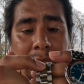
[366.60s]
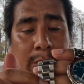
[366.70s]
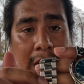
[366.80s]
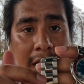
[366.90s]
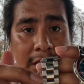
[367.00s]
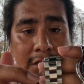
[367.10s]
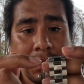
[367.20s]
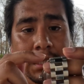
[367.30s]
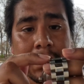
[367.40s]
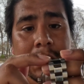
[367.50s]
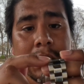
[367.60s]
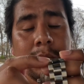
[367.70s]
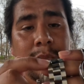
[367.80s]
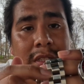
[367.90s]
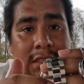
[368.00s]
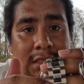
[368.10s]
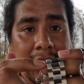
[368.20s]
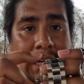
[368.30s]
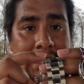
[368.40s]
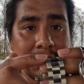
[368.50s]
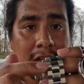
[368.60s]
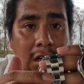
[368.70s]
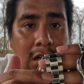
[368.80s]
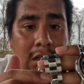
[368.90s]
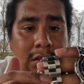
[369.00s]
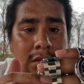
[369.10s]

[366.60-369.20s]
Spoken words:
polished, but the sides are